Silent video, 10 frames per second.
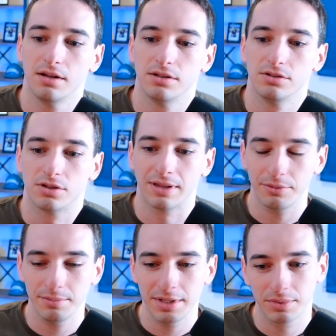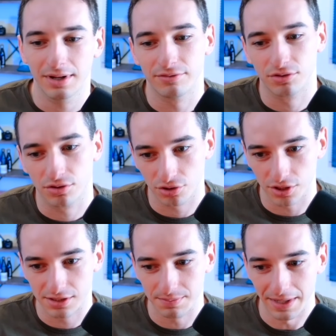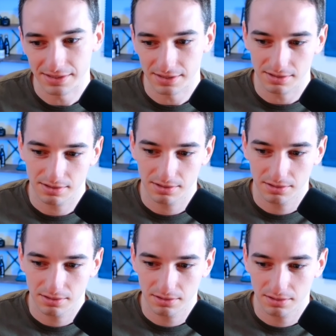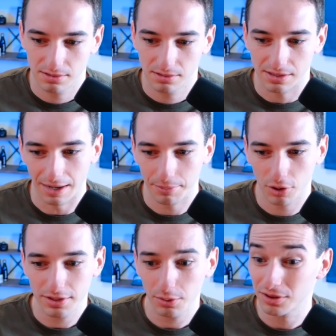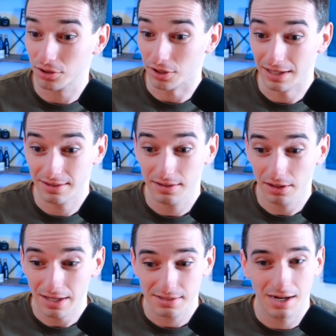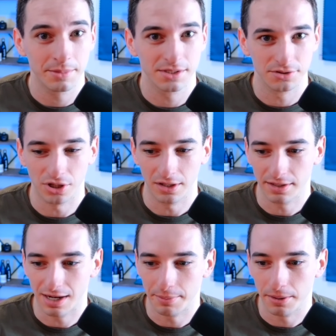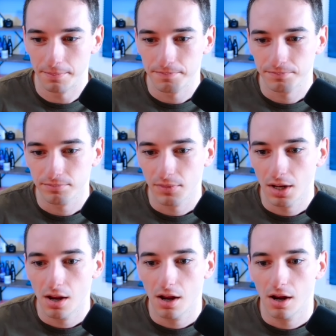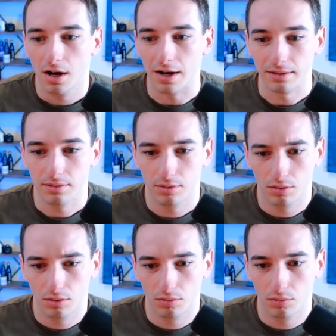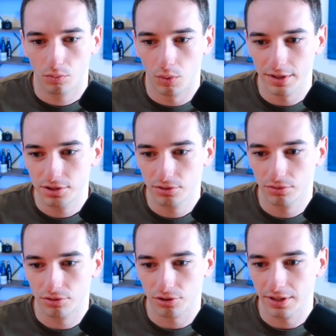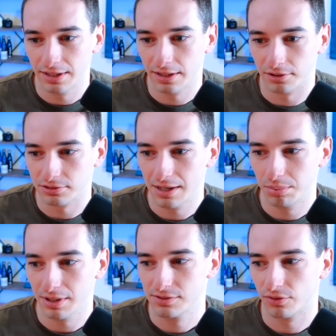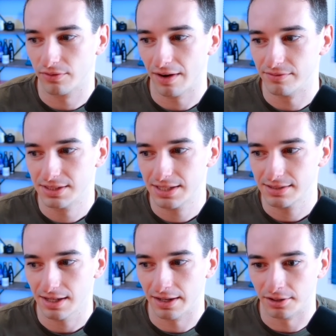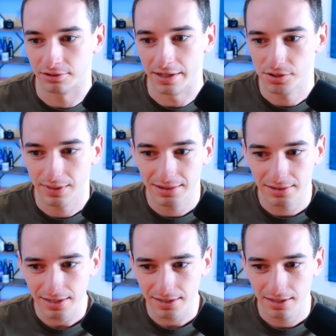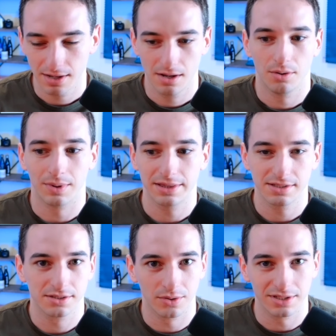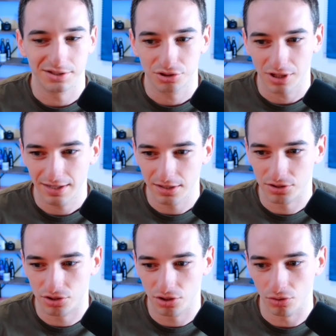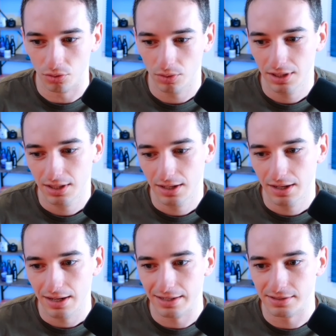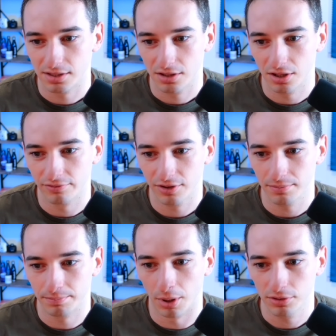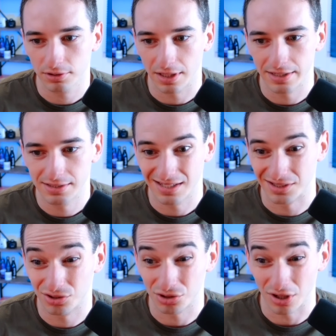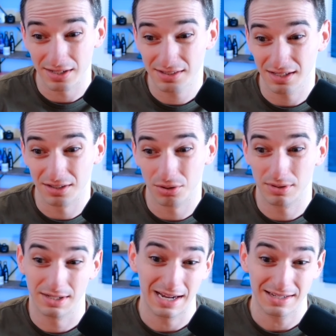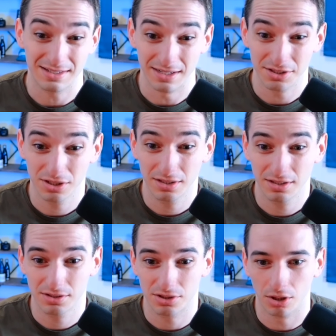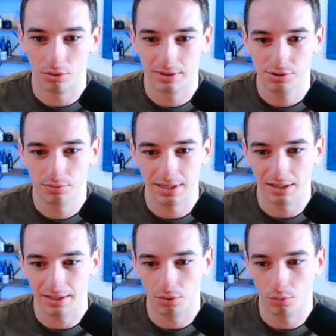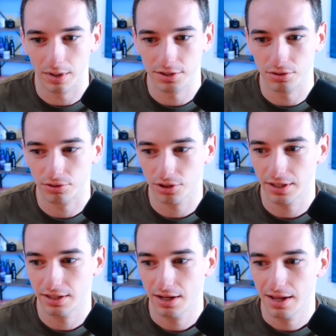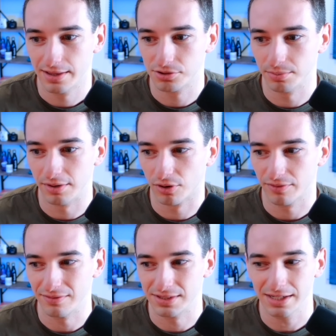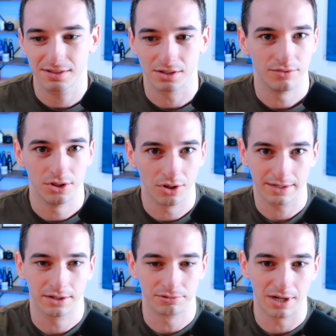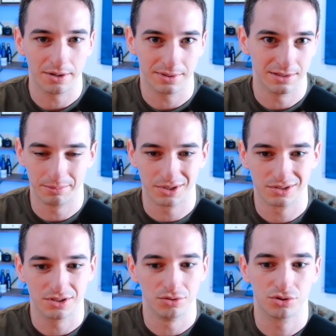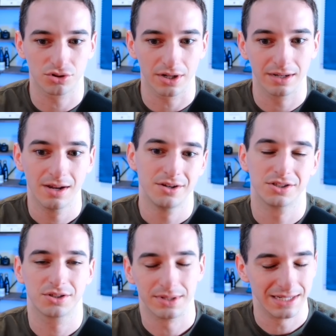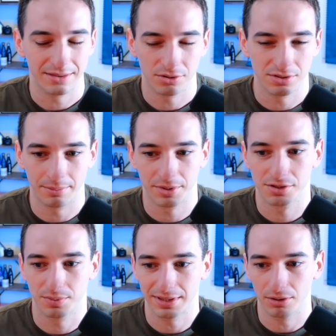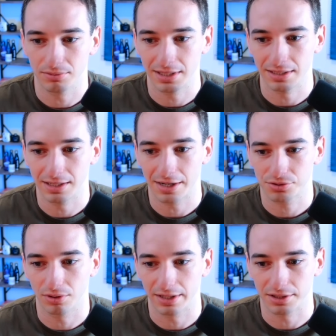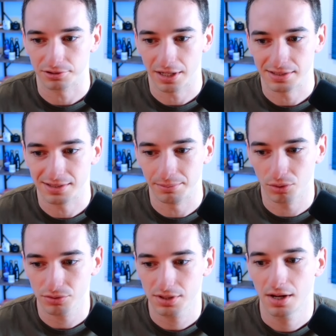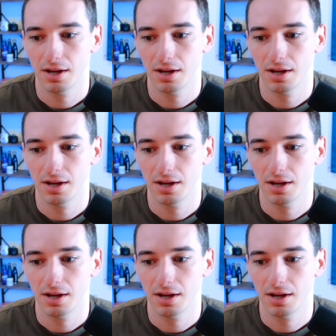So that would mean we'd have 3 spaces. So yeah, I'm going to go with 3. I think the last comma is a trailing comma. All right. 1, 2, 3 in an array plus 4, 5, 6 in an array. So I think what this is going to try to do is convert both arrays to strings and do concatenation. So this would be like 1, 2, 3. This would be 4, 5, 6. So if you do like an array with numbers to string, just going to get those numbers without the actual like array symbols.